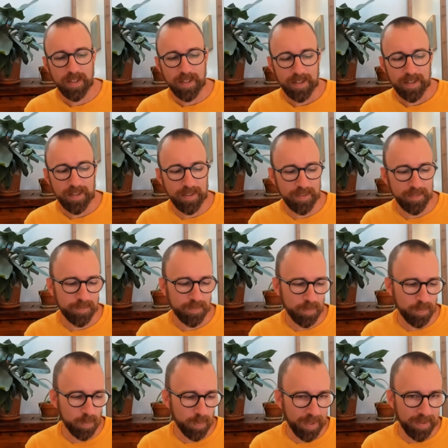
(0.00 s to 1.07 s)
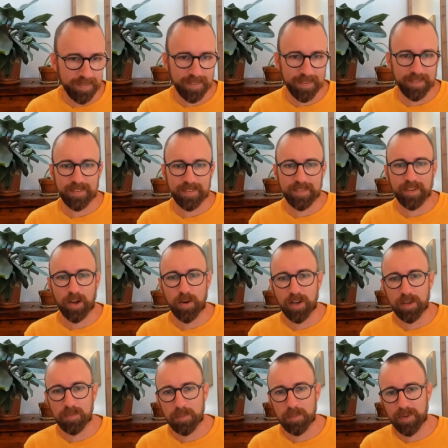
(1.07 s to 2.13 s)
of ways that the code had
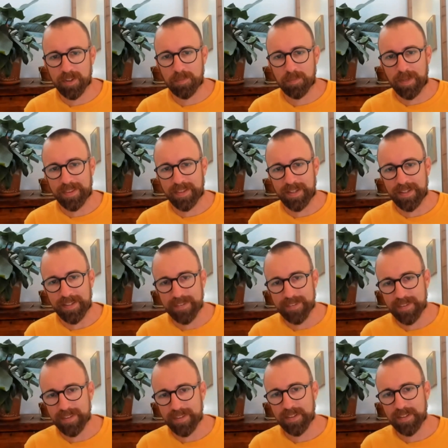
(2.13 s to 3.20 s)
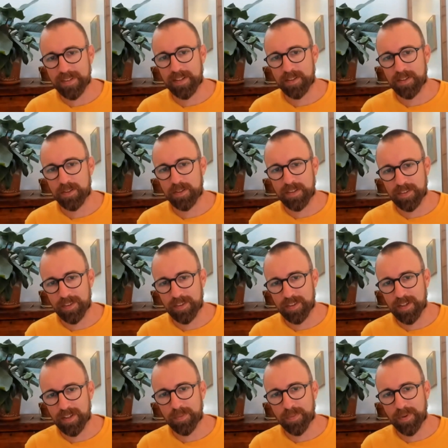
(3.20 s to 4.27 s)
been built to make that easy, or easier
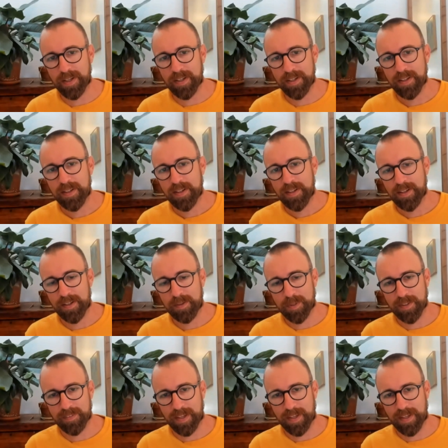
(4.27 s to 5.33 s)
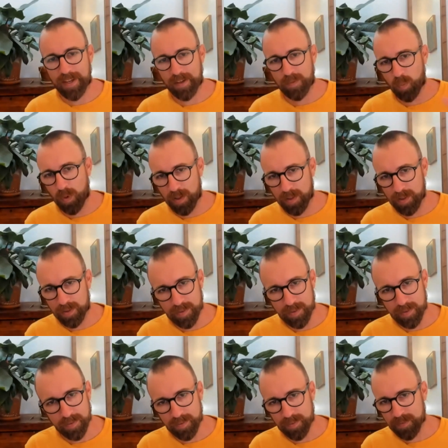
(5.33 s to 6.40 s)
anyway, because they had one
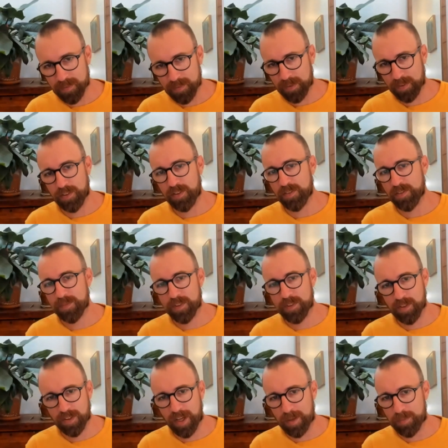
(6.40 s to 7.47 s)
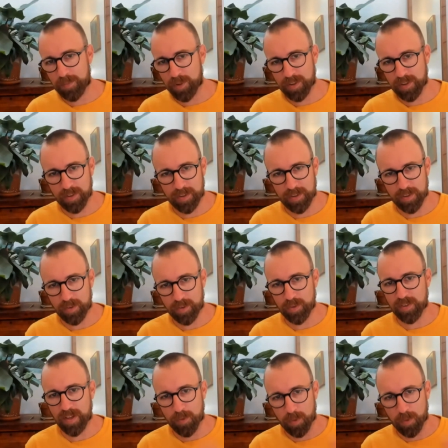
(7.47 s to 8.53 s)
single shared library in use
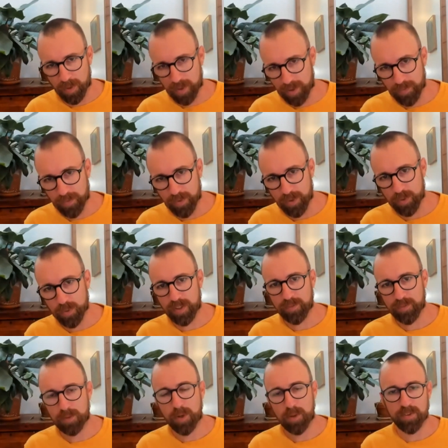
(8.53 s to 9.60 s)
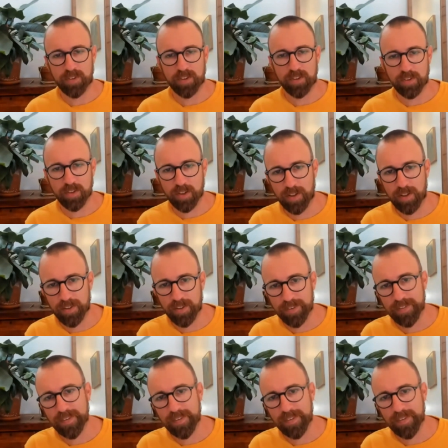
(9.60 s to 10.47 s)
everywhere for doing remote procedure calls